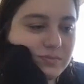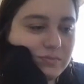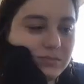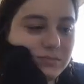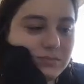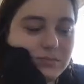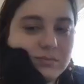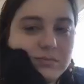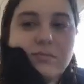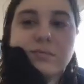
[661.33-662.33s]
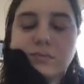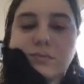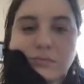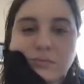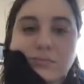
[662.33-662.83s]

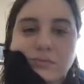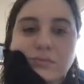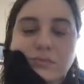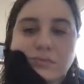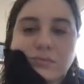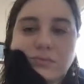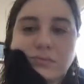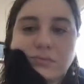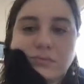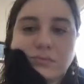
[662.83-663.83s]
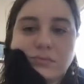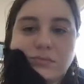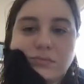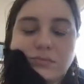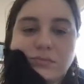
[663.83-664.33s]

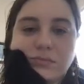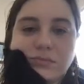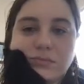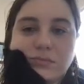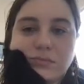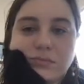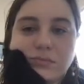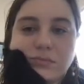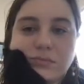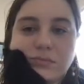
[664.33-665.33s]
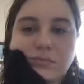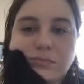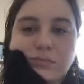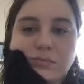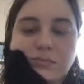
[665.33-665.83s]

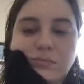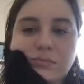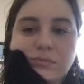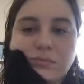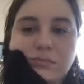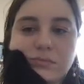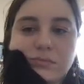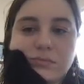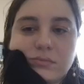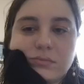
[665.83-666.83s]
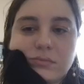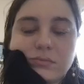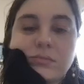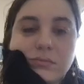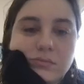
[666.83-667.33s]
The person shown says nothing.